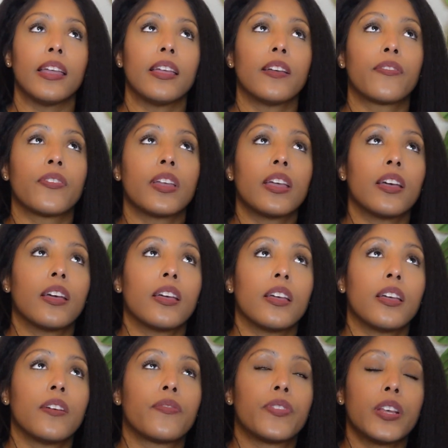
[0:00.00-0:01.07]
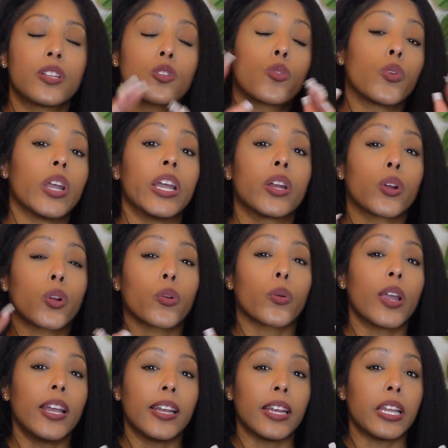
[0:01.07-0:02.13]
if this creator
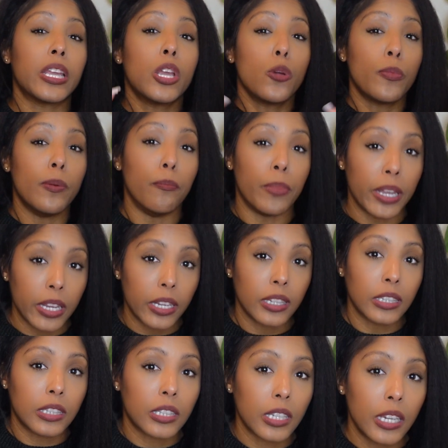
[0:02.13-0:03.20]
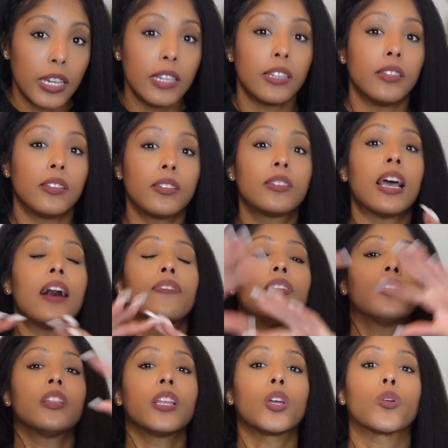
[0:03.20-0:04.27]
created human beings, it
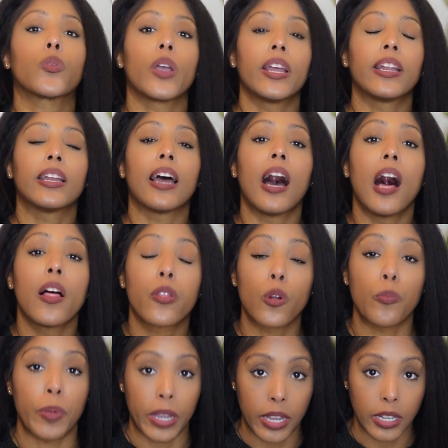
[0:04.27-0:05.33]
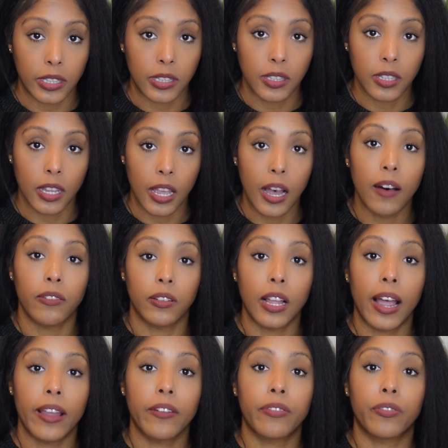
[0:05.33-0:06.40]
definitely created other beings of
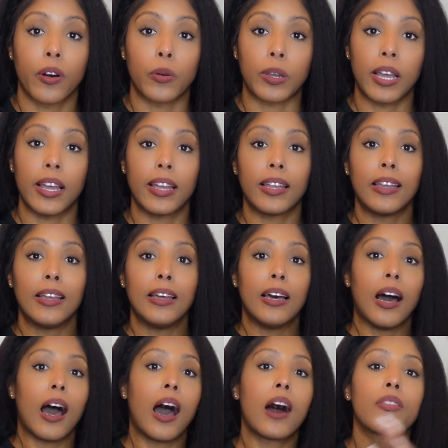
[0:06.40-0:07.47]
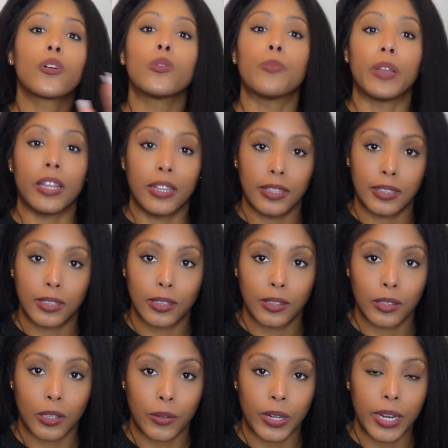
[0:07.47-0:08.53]
life, okay? Other
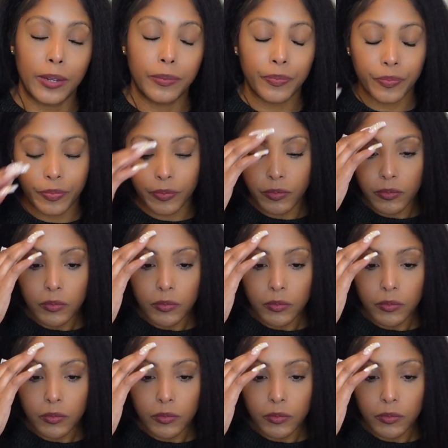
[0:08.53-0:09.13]
beings, all right?